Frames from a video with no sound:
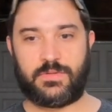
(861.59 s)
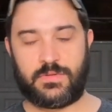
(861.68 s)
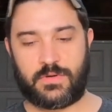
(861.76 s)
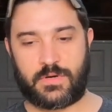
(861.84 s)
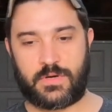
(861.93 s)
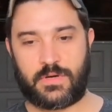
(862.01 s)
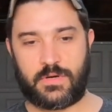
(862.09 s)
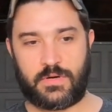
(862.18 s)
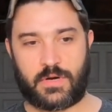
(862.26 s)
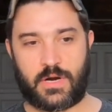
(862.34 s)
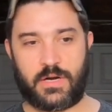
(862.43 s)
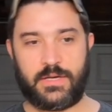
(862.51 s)

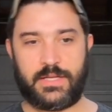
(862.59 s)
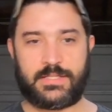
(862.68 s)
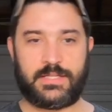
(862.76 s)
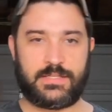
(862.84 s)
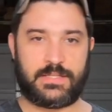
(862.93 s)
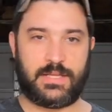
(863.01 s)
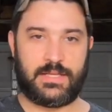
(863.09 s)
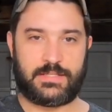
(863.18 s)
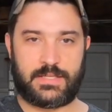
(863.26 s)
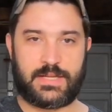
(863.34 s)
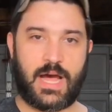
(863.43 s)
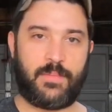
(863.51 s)
hardness is
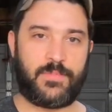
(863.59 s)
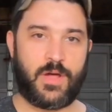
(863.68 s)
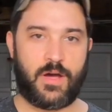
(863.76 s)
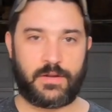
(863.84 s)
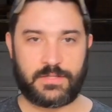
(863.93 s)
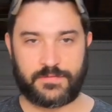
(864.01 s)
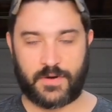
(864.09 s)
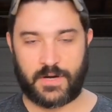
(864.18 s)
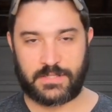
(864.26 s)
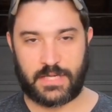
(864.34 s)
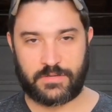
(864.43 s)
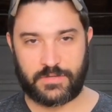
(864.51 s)
the top dog as far
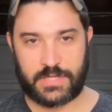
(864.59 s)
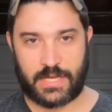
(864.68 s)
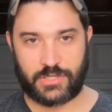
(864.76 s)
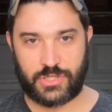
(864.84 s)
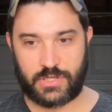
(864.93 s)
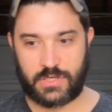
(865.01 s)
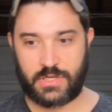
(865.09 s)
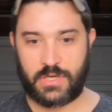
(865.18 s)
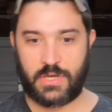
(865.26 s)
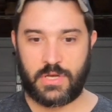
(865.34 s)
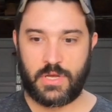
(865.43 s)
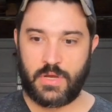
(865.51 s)
as edge retention.
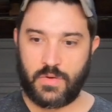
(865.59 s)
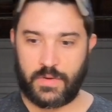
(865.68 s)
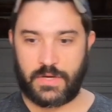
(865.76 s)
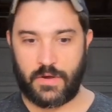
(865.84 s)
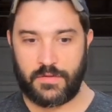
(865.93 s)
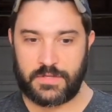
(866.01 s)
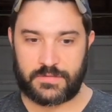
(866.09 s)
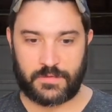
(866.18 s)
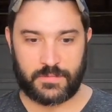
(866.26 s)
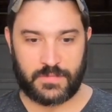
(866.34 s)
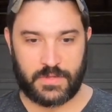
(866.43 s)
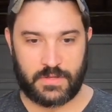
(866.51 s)
We know this
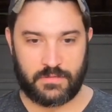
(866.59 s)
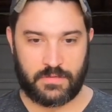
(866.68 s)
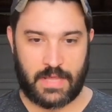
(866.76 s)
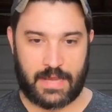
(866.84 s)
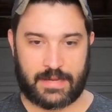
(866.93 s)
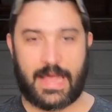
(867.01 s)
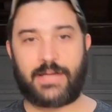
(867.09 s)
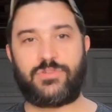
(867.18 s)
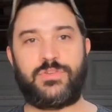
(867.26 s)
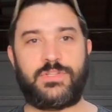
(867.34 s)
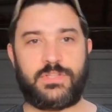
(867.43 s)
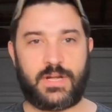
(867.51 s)
from that
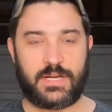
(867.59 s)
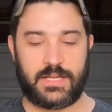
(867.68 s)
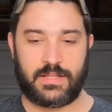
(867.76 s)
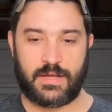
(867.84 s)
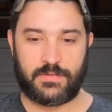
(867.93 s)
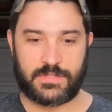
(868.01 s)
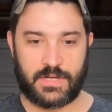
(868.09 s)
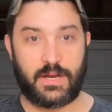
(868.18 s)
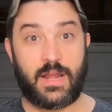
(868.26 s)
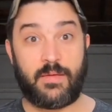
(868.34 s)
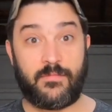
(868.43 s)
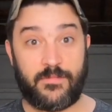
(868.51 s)
K390 study that was
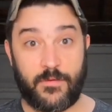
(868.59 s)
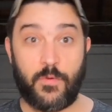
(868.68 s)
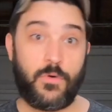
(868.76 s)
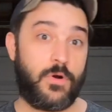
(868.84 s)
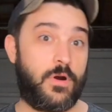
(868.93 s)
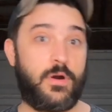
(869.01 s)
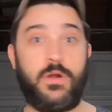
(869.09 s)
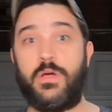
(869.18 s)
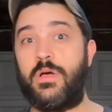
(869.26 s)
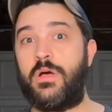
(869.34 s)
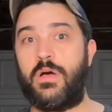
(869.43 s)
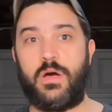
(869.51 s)
done on M4.
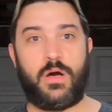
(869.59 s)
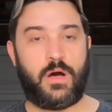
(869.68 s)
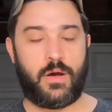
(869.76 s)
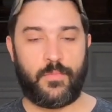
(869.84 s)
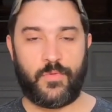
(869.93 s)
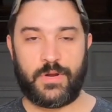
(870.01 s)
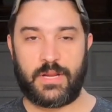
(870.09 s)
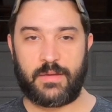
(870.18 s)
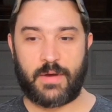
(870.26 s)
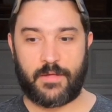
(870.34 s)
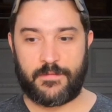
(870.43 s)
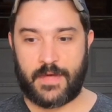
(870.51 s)
Reading
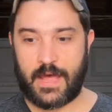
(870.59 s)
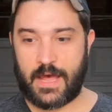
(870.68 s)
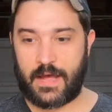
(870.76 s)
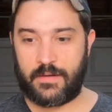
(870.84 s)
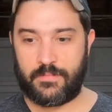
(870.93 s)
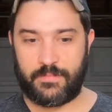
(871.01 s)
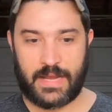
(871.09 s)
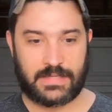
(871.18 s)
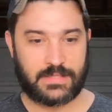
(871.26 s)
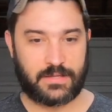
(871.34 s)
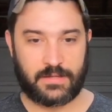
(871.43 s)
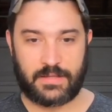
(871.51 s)
about that.
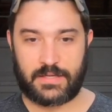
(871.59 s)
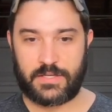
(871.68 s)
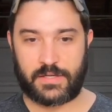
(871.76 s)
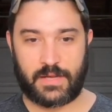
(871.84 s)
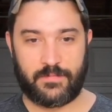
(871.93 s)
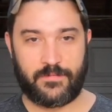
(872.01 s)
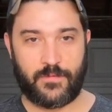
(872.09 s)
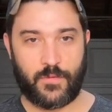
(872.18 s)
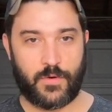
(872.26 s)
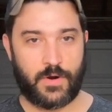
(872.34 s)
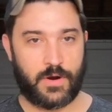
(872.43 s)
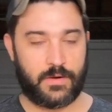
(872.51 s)
Basically, they took
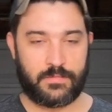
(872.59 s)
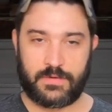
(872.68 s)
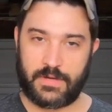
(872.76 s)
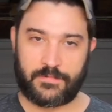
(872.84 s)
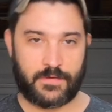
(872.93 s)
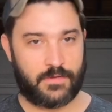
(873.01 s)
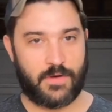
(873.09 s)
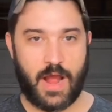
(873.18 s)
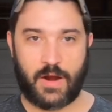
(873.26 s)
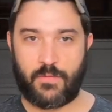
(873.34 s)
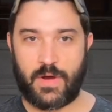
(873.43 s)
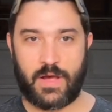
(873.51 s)
M4, different
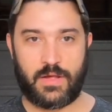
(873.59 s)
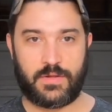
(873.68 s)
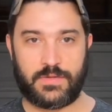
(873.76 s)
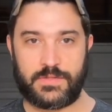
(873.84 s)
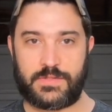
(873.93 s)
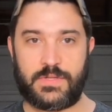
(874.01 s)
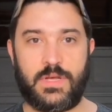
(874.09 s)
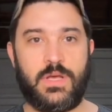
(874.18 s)
Rockwells.